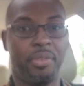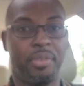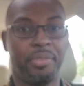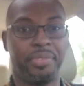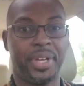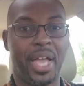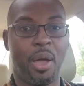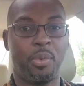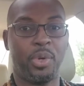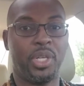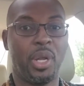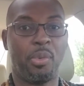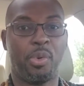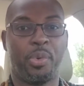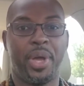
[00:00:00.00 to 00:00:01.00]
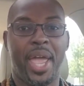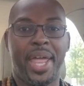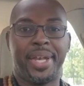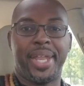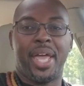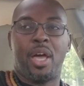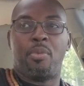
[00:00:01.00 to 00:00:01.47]
I forgot what number we're
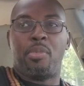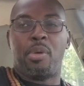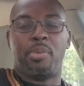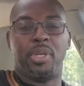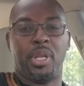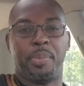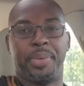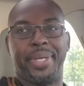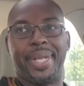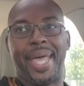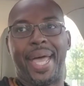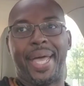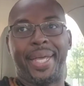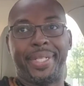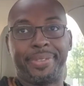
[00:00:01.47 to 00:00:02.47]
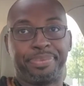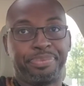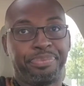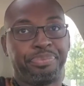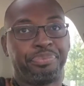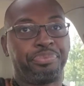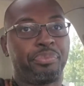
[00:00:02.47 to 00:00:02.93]
at now, maybe number 9
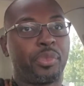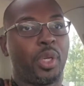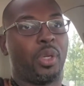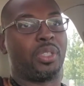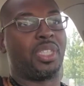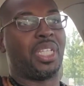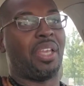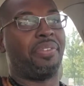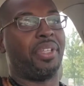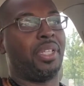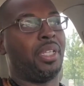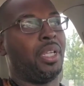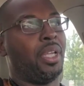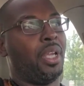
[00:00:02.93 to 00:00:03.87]
or 7.